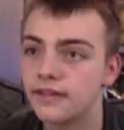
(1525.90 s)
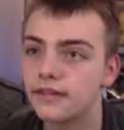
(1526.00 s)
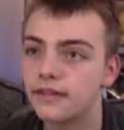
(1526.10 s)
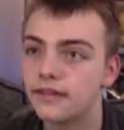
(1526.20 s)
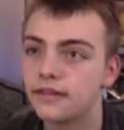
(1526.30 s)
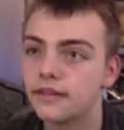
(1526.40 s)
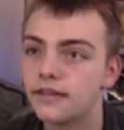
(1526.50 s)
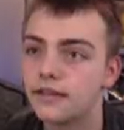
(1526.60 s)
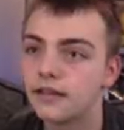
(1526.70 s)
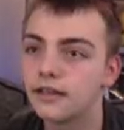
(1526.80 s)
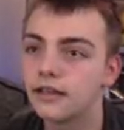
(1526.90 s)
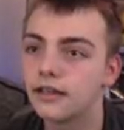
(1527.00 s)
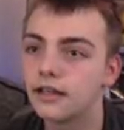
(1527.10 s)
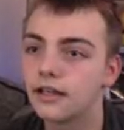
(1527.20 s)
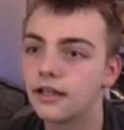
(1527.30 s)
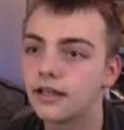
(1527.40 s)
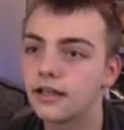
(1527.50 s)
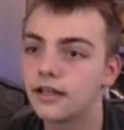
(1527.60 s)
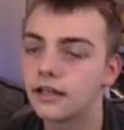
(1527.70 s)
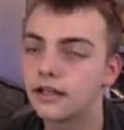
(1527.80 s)

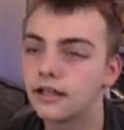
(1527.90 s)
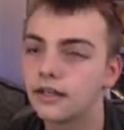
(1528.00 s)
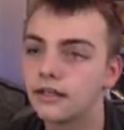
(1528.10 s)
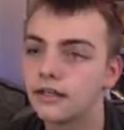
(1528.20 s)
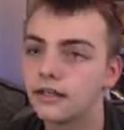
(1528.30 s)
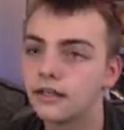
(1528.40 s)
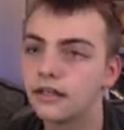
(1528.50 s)
Nothing is said.